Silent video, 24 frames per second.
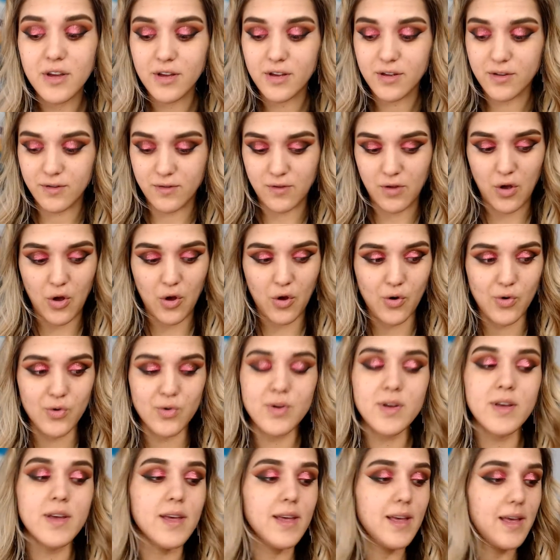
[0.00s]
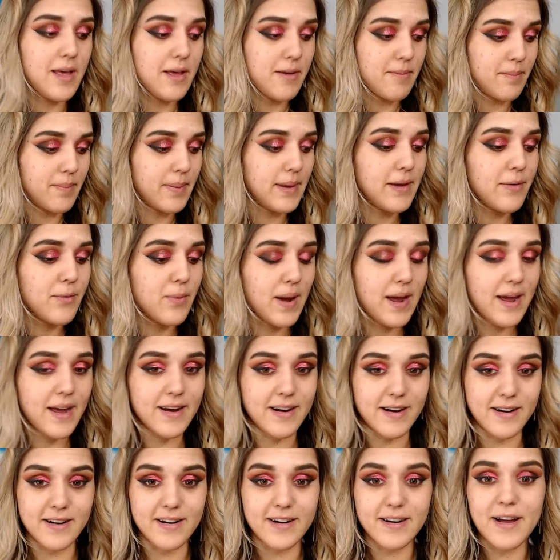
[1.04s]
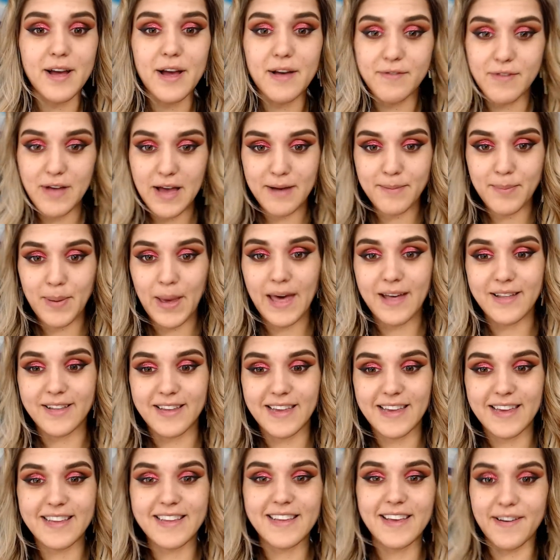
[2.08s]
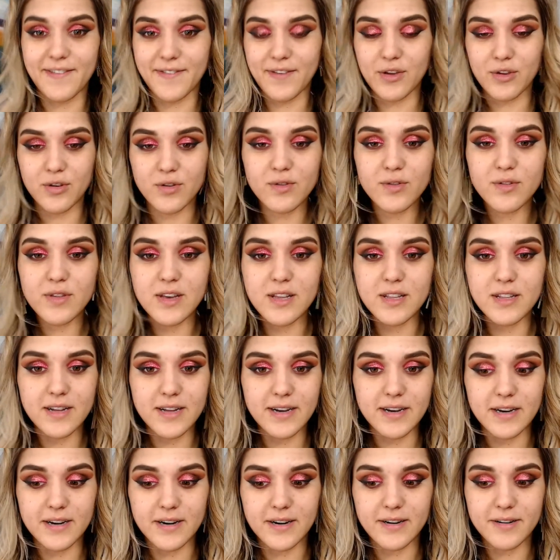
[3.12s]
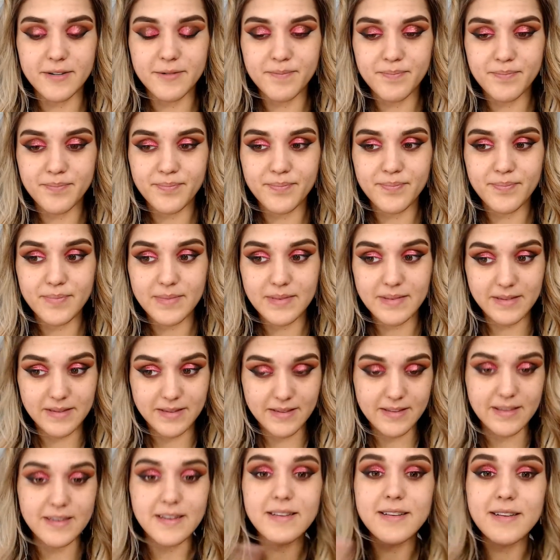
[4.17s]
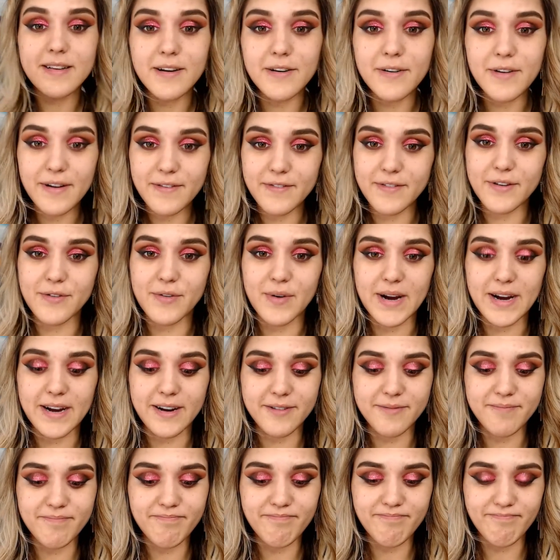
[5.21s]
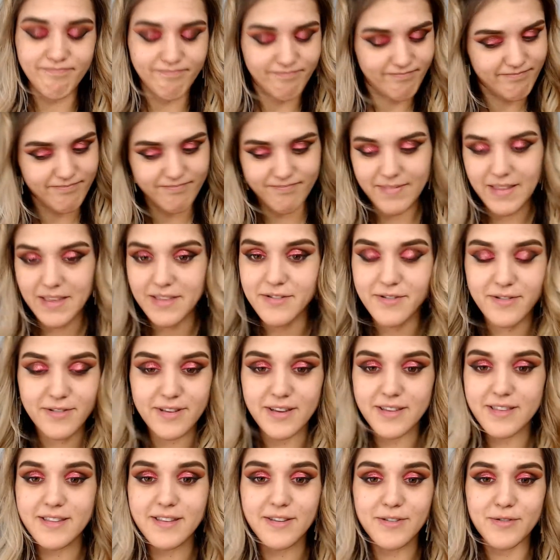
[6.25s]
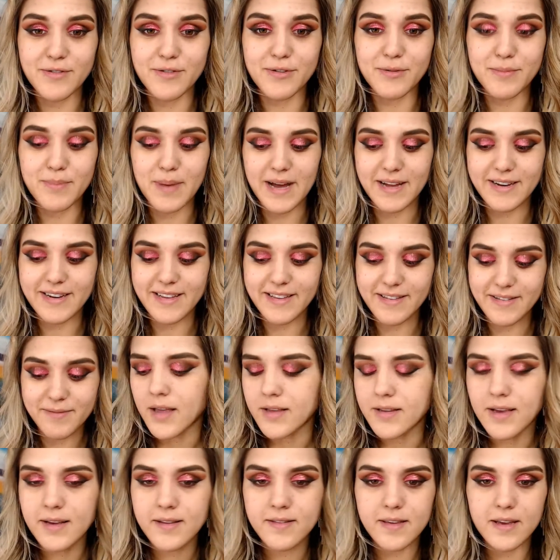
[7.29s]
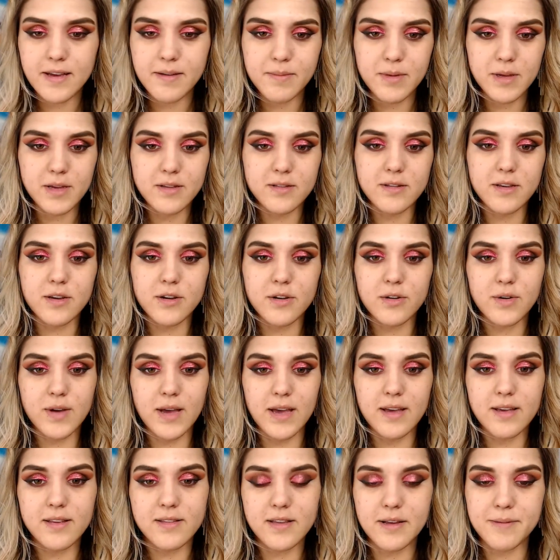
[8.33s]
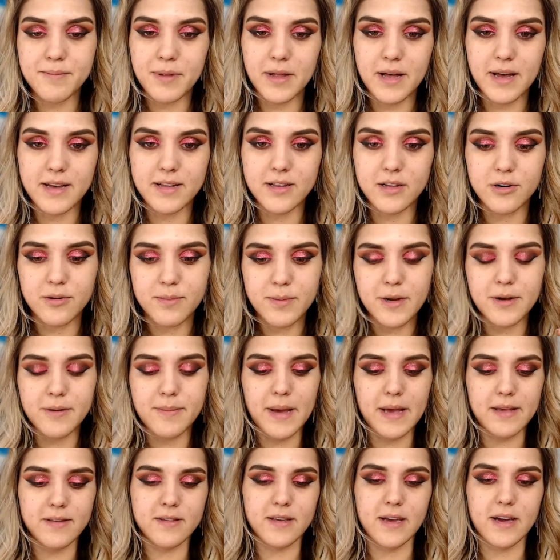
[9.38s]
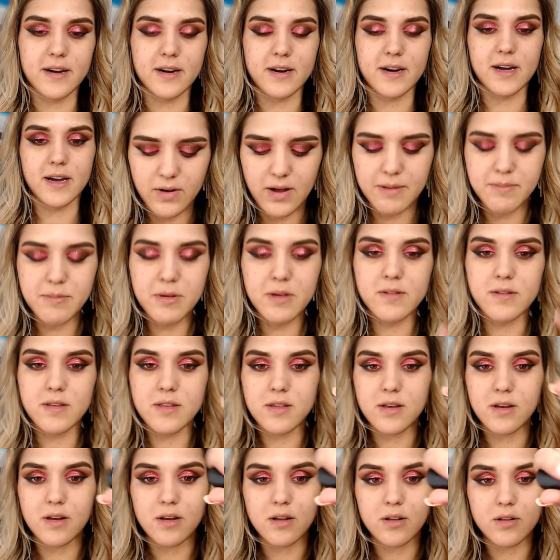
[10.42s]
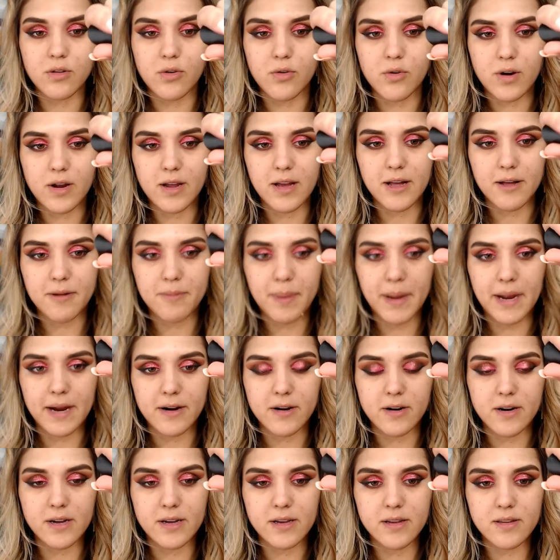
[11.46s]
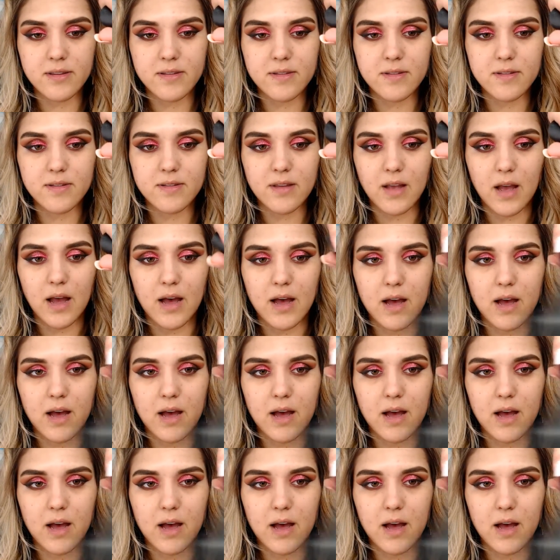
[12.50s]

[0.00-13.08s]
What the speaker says: So beware of that palette. If you use the glitter, it's going to go everywhere, and there's nothing you can do about it. The next thing I'm going to do is apply a little bit of mascara. I'm using the L'Oreal Paris.